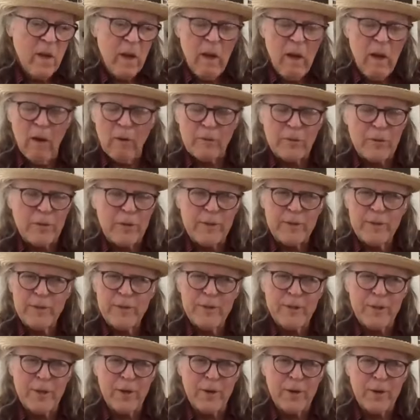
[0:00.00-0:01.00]
Oh,
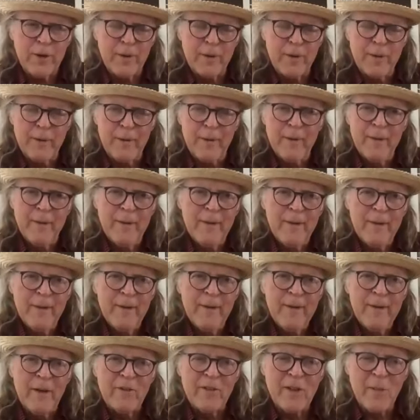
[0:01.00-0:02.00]
sure.
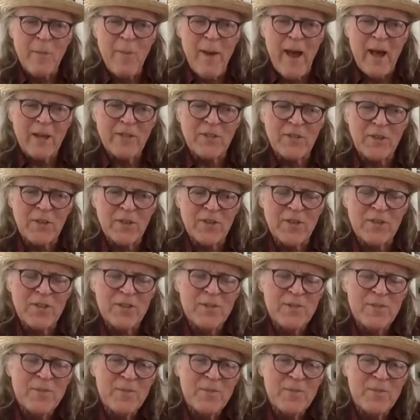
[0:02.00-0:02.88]
Uh, I mean, masters.